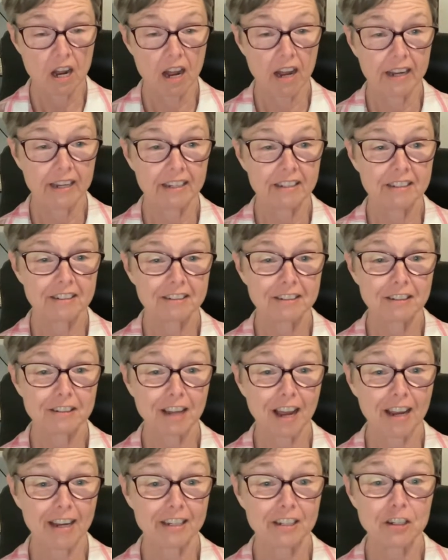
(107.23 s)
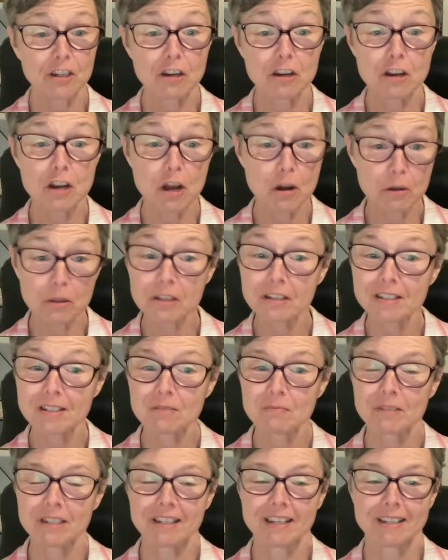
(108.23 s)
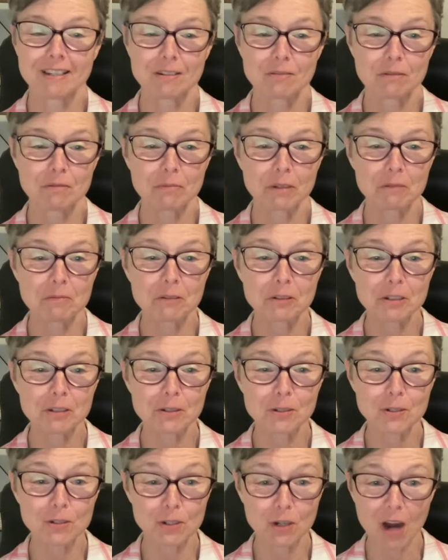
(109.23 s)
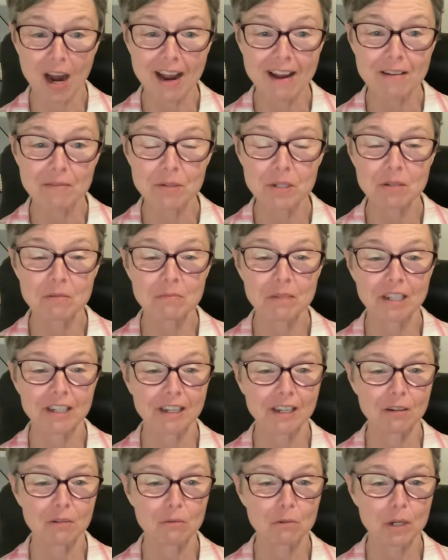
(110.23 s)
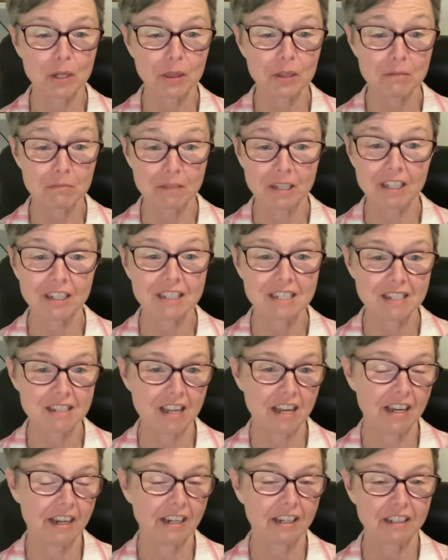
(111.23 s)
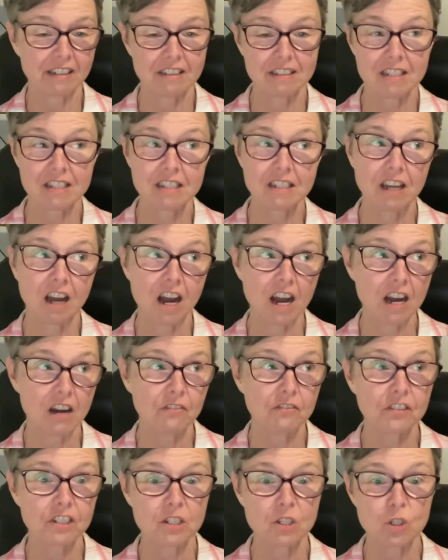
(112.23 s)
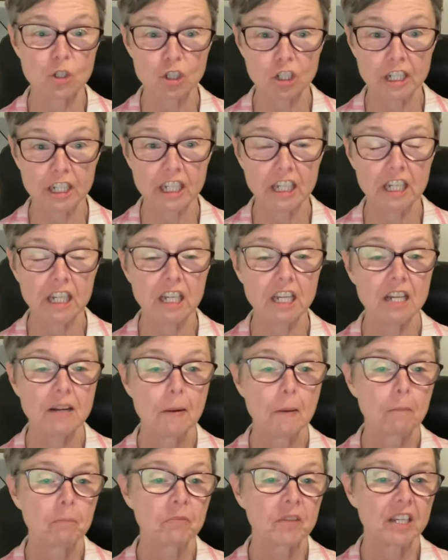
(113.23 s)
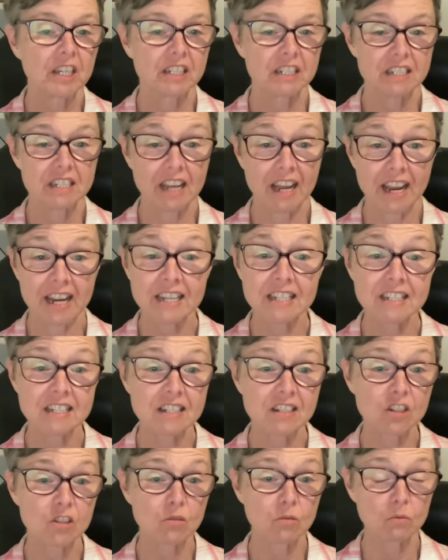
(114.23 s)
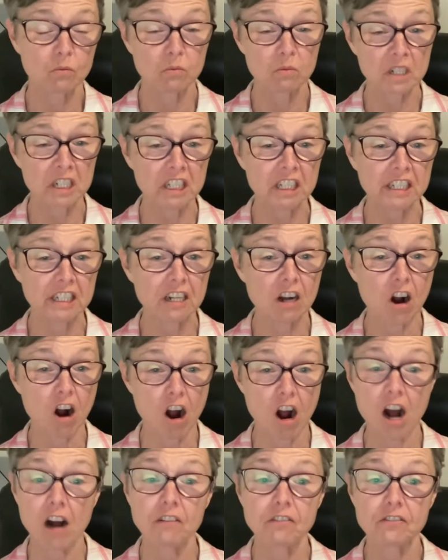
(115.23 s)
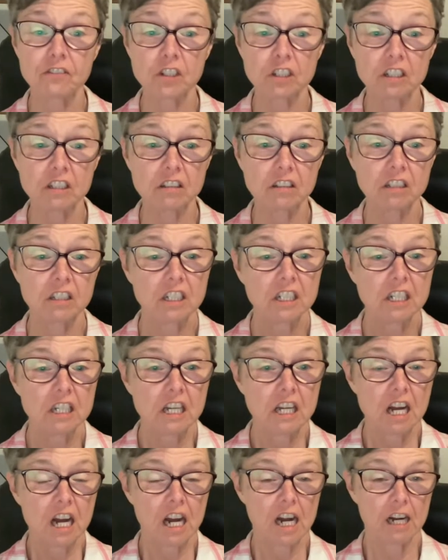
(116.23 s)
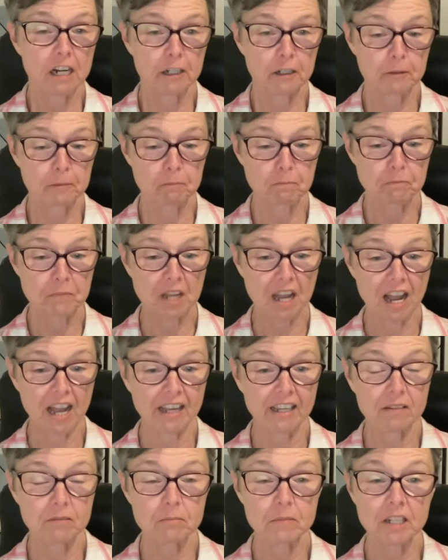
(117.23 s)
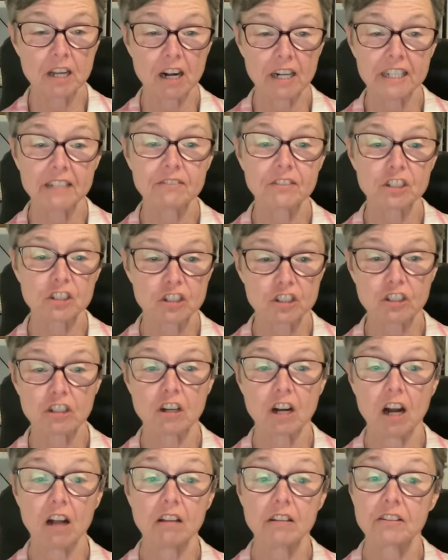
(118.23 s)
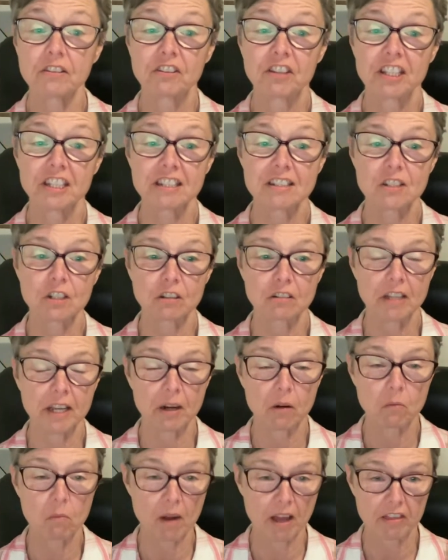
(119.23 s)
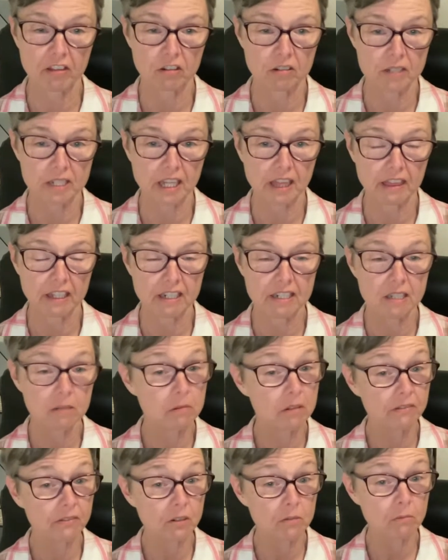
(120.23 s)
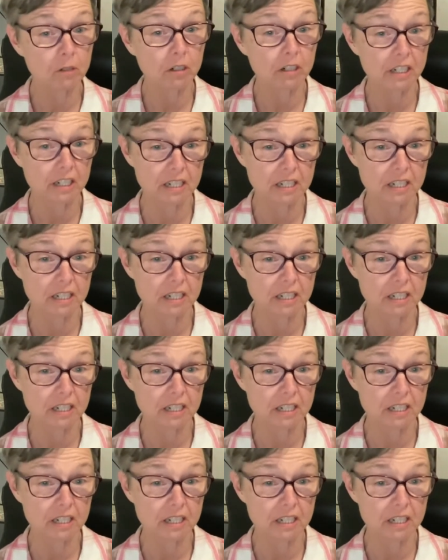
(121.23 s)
I know this because when people describe to me what the meat is like, it's tough, it's stringy. It tastes really awful. I'm not even sure all of these are like wethers. I think some of them are